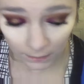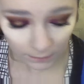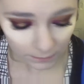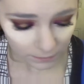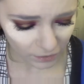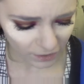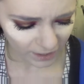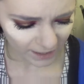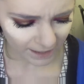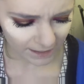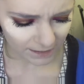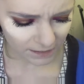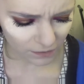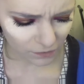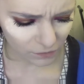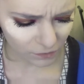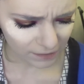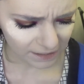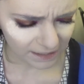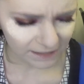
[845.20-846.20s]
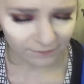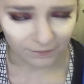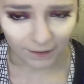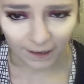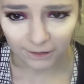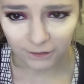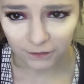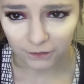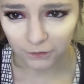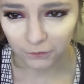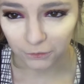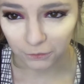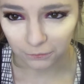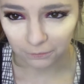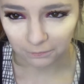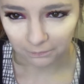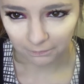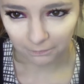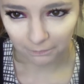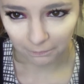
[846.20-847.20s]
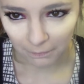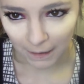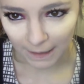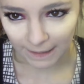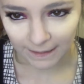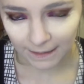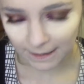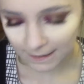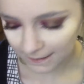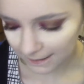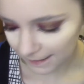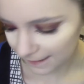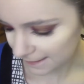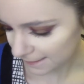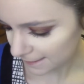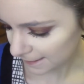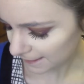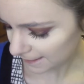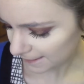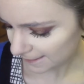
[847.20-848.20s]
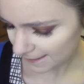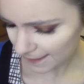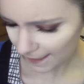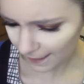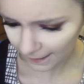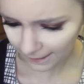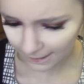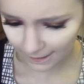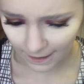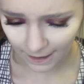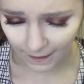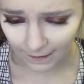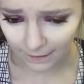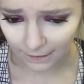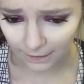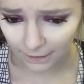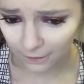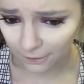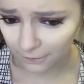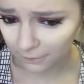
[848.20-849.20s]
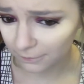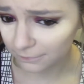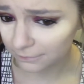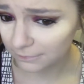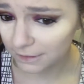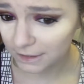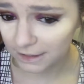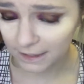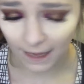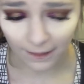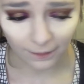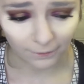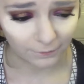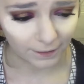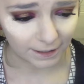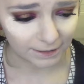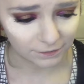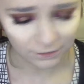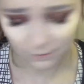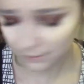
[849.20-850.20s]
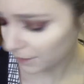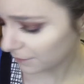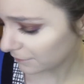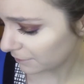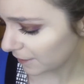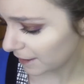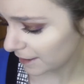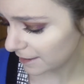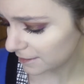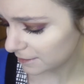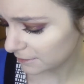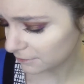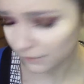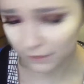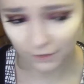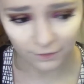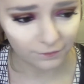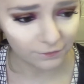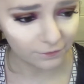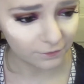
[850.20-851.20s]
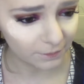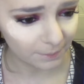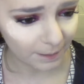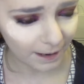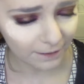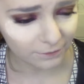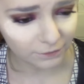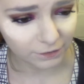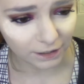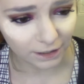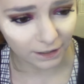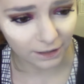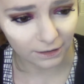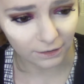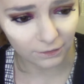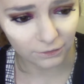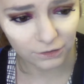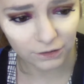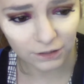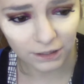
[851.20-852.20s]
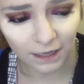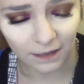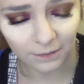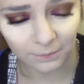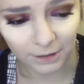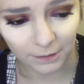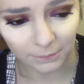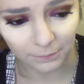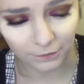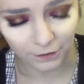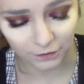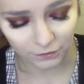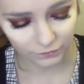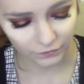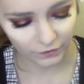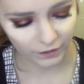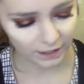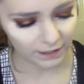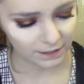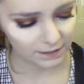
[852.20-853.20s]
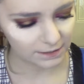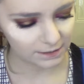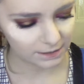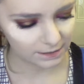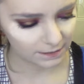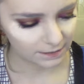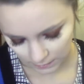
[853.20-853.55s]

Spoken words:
So I guess I'll leave that to bake, as they say, and then I'll set the rest of my face with the powder, and I'll just get a big brush for this.